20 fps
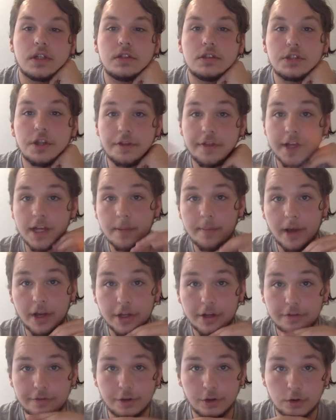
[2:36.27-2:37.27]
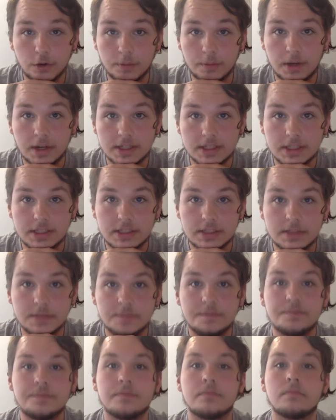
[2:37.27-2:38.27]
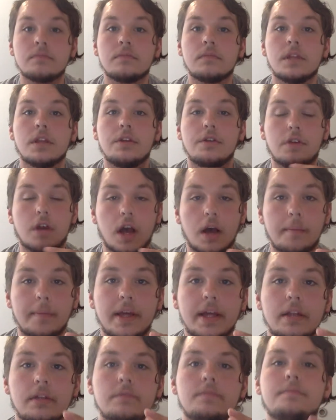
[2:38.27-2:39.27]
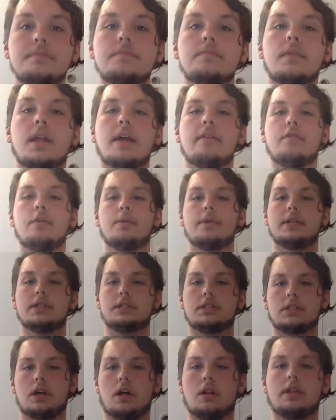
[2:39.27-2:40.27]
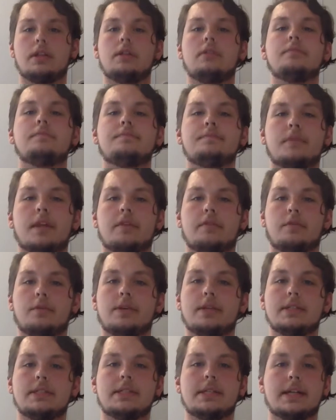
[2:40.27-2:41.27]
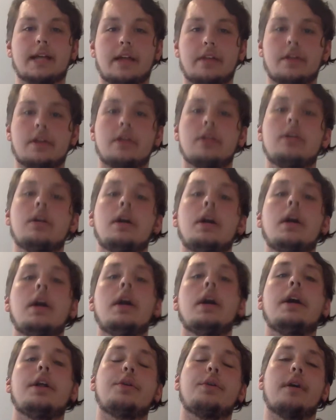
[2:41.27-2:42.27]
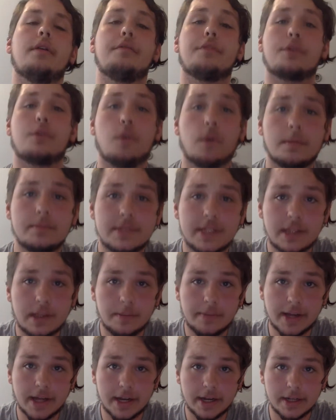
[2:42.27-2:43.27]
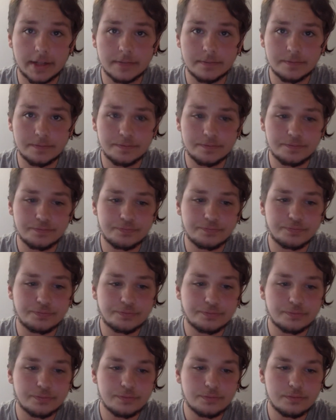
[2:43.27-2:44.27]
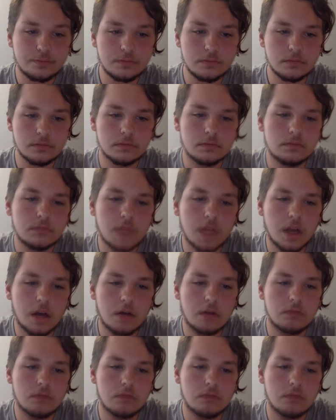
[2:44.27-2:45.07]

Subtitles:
So think about your funeral practice. You come in, everyone is solid, everyone is together, and you have the corpse at the beginning. No.